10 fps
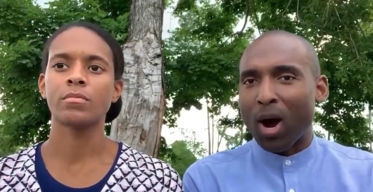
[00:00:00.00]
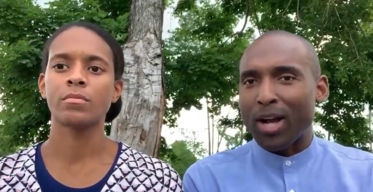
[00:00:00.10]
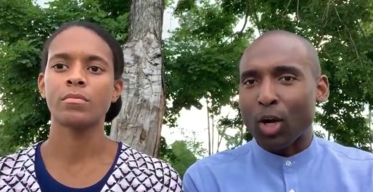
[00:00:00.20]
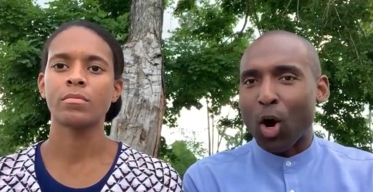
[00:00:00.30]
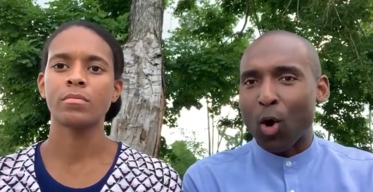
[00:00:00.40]

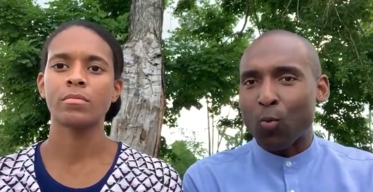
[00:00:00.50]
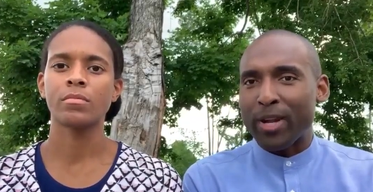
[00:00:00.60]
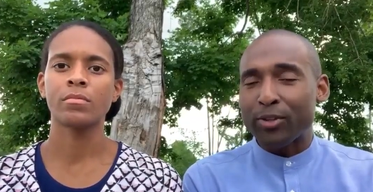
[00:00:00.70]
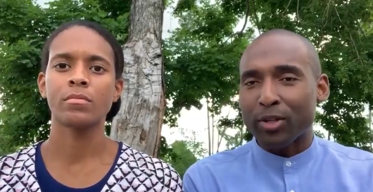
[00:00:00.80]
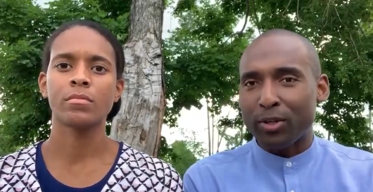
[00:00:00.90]
Speaker 1: What are
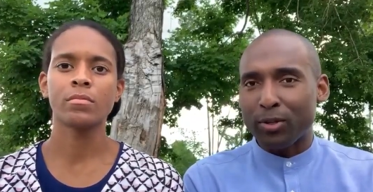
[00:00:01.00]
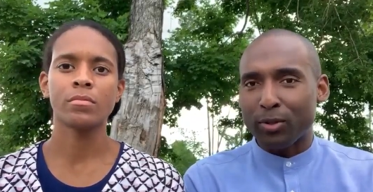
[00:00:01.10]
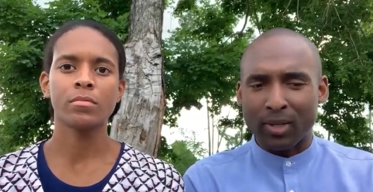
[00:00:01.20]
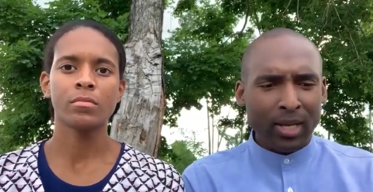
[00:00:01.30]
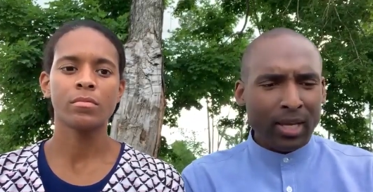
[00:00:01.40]
we to
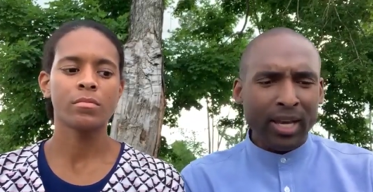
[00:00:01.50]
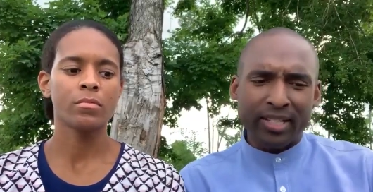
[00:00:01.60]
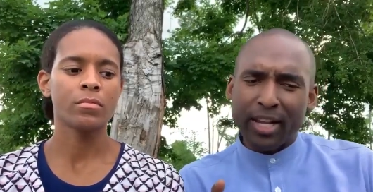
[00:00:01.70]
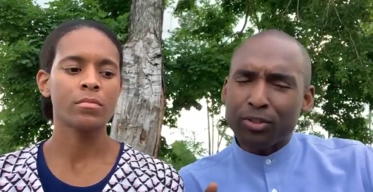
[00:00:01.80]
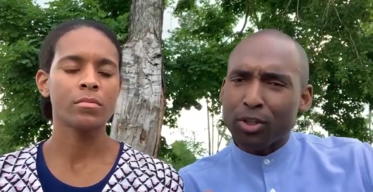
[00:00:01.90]
do?
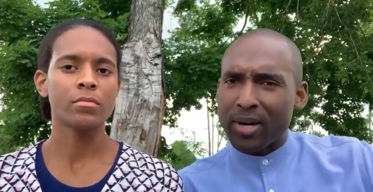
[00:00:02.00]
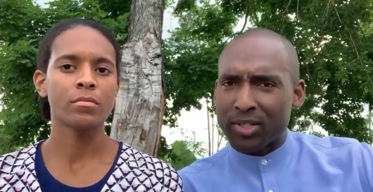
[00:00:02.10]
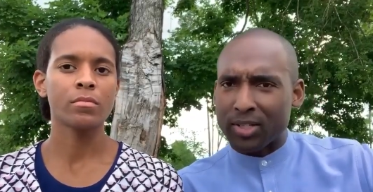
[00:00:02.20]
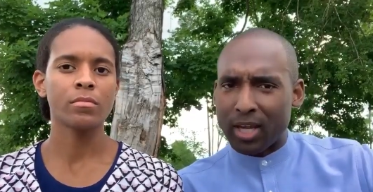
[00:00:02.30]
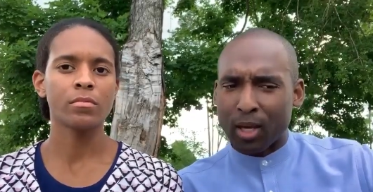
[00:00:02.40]
It's
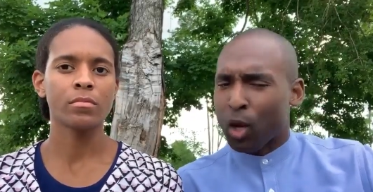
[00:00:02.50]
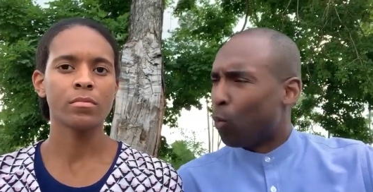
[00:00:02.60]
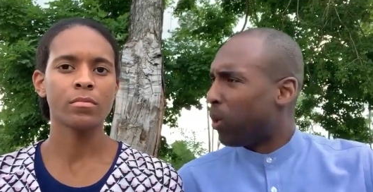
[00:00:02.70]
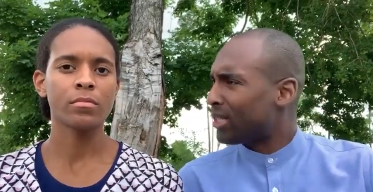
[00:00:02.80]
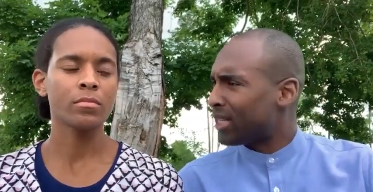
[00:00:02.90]

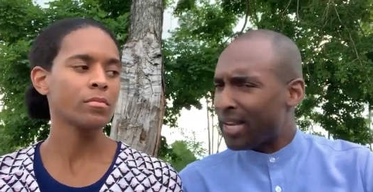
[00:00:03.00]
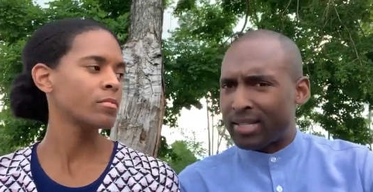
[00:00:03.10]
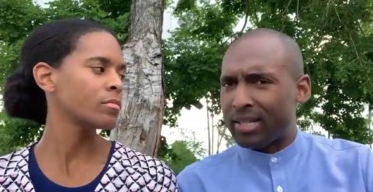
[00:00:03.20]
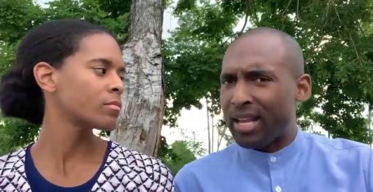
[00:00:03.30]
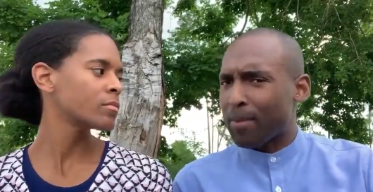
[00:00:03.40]
interesting.
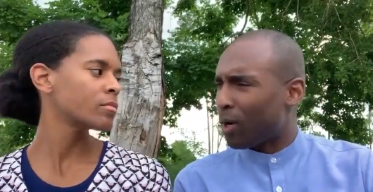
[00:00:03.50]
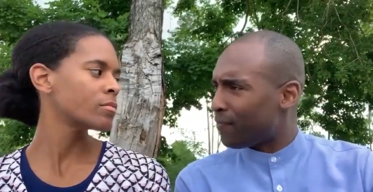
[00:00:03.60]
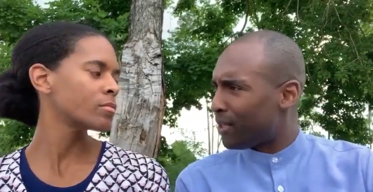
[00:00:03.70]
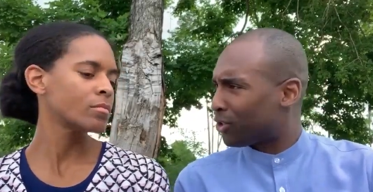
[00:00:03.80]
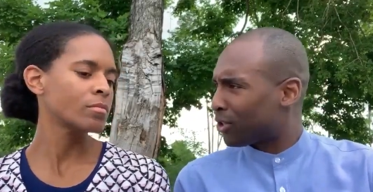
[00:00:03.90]
What is the
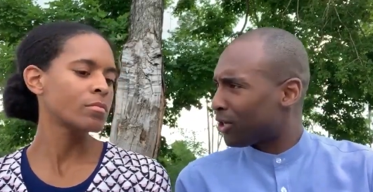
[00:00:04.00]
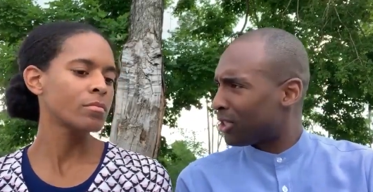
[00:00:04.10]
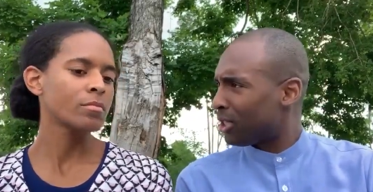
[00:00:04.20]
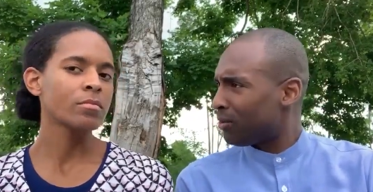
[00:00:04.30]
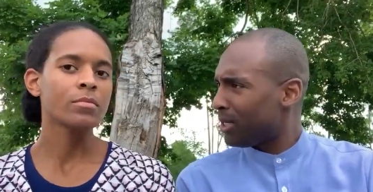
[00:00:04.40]
name of this
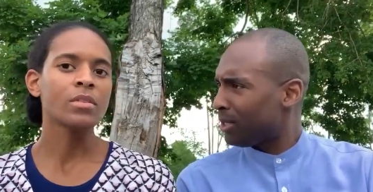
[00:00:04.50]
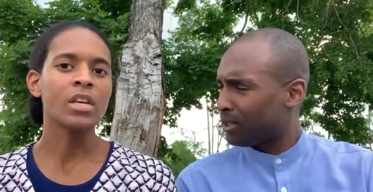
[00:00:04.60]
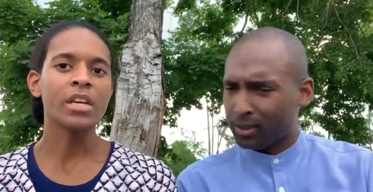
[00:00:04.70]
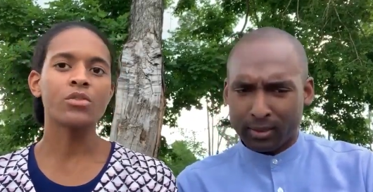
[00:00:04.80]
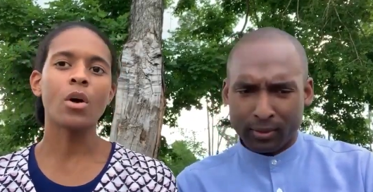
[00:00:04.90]
church,
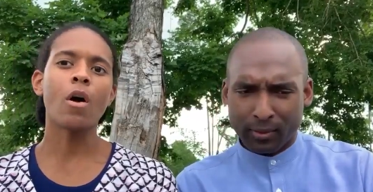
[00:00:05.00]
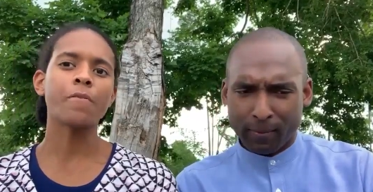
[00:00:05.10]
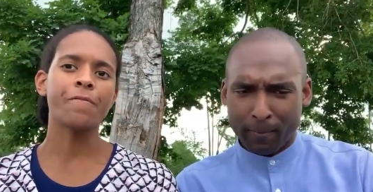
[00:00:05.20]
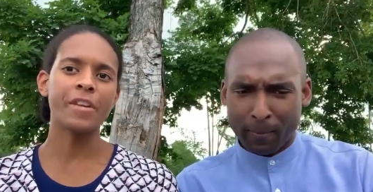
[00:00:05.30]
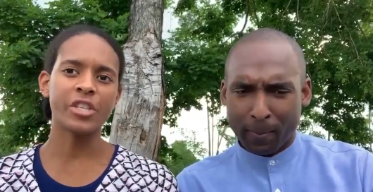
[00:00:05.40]
Hillary?
Speaker 2: It's
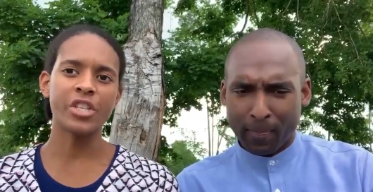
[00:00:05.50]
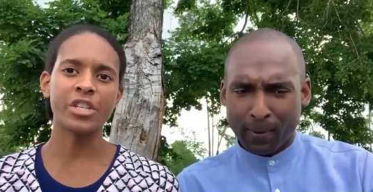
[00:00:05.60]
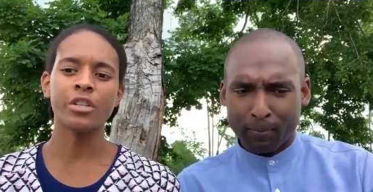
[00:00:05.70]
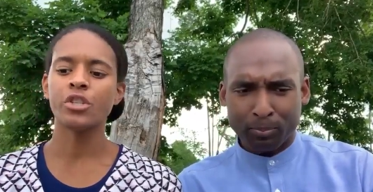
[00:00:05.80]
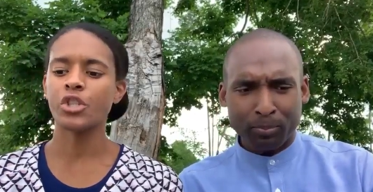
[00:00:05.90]
called
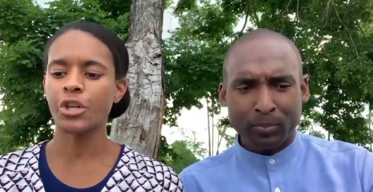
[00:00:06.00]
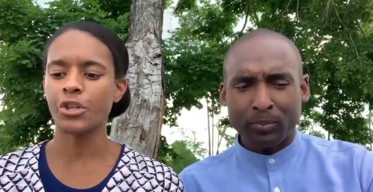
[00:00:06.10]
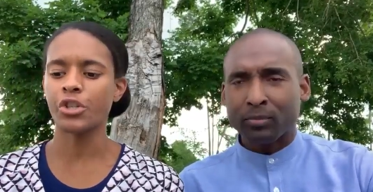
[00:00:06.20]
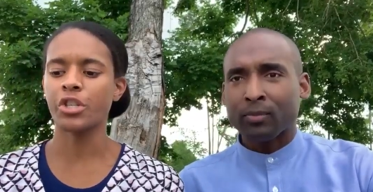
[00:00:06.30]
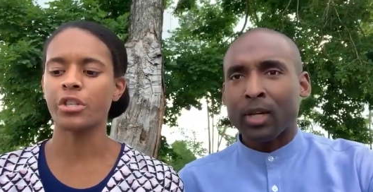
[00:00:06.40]
Vision
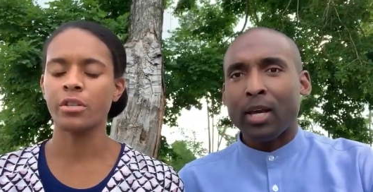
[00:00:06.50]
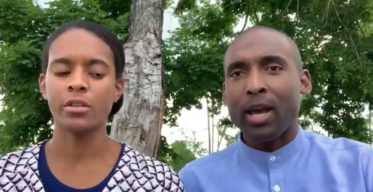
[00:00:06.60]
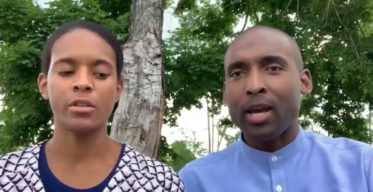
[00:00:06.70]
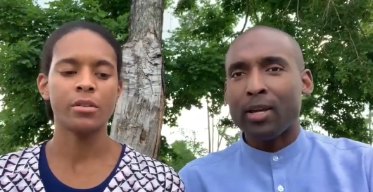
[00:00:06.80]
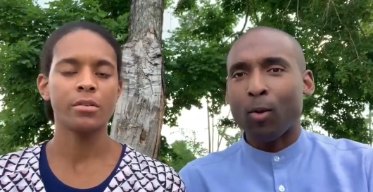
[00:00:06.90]
Church.
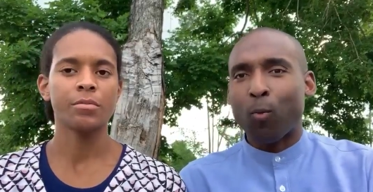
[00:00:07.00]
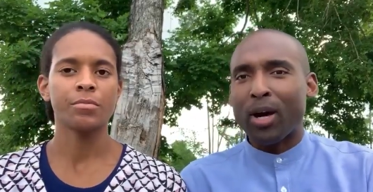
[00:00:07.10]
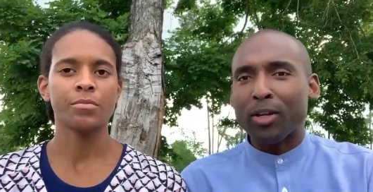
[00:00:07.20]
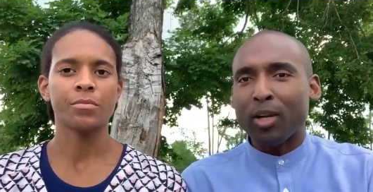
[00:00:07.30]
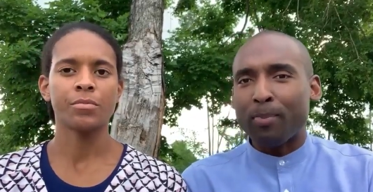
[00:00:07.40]
Speaker 1: And
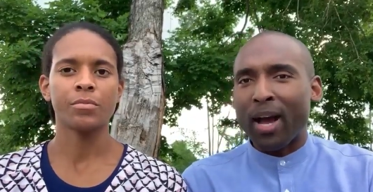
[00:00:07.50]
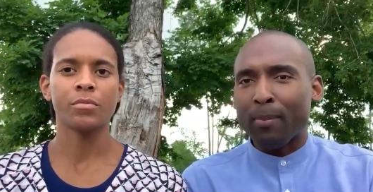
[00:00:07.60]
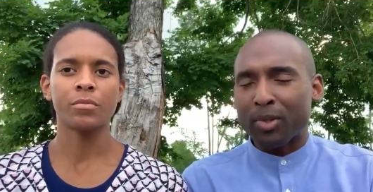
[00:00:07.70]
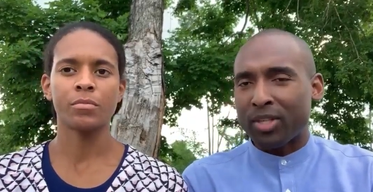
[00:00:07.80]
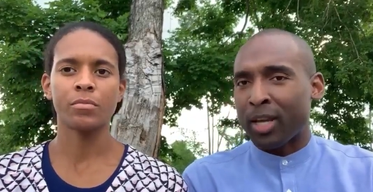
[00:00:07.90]
what does the
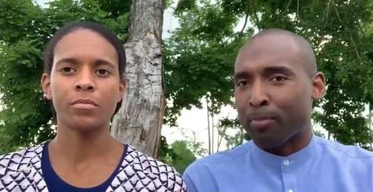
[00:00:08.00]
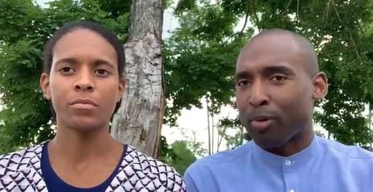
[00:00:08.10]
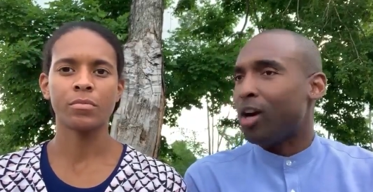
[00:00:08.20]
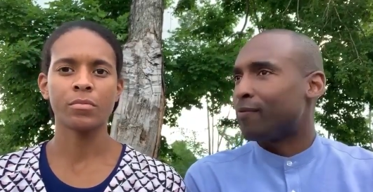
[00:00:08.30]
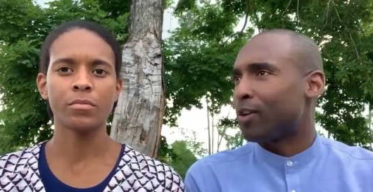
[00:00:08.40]
Bible say in
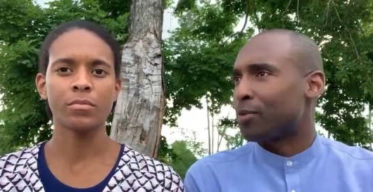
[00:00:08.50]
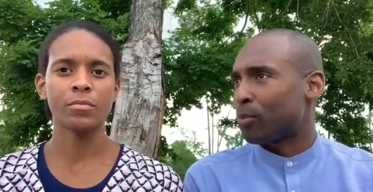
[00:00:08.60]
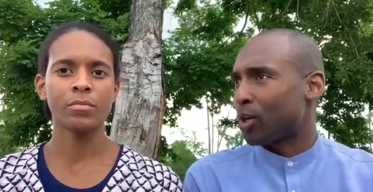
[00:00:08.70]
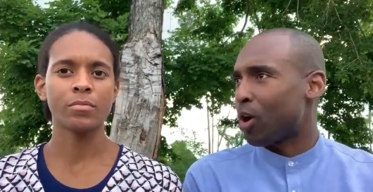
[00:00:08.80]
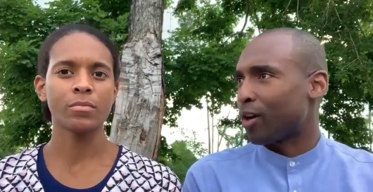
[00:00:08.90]

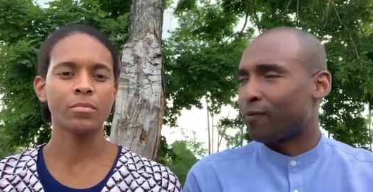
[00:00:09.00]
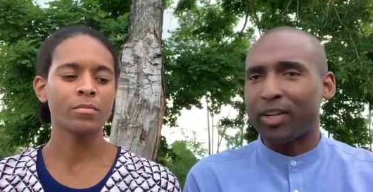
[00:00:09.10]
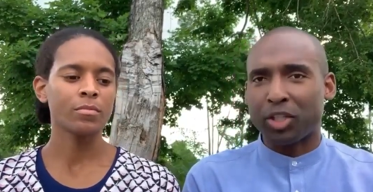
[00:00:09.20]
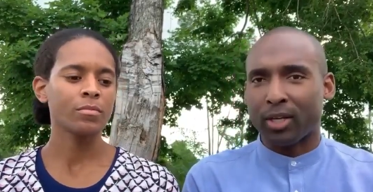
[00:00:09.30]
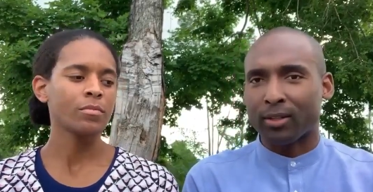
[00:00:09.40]
Proverbs regarding
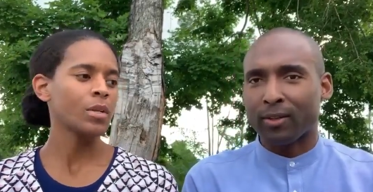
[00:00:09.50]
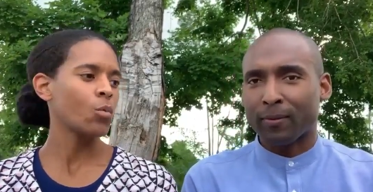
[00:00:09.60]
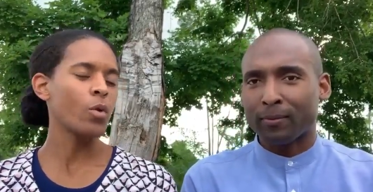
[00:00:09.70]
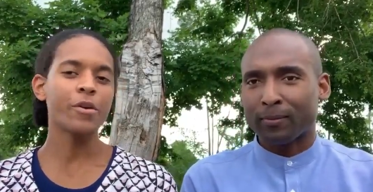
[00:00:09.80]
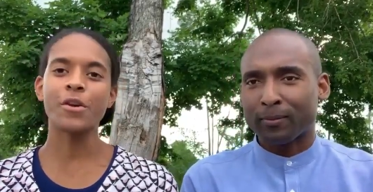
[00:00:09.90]
vision?
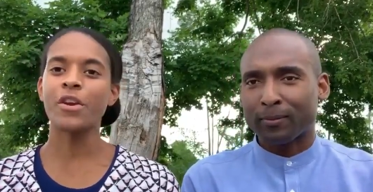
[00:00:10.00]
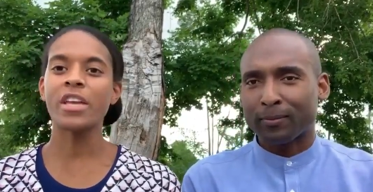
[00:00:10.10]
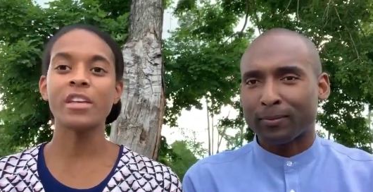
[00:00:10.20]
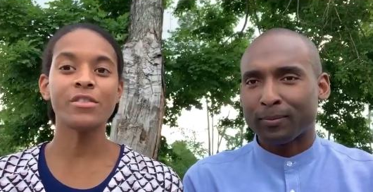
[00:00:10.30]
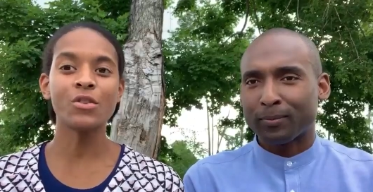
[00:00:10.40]
Speaker 2: Where there
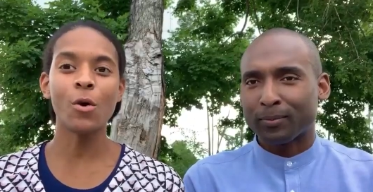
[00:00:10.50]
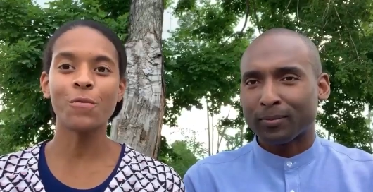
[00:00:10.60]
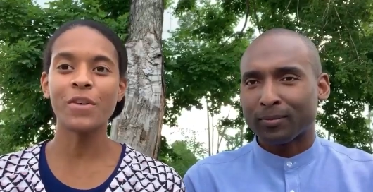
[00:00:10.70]
is no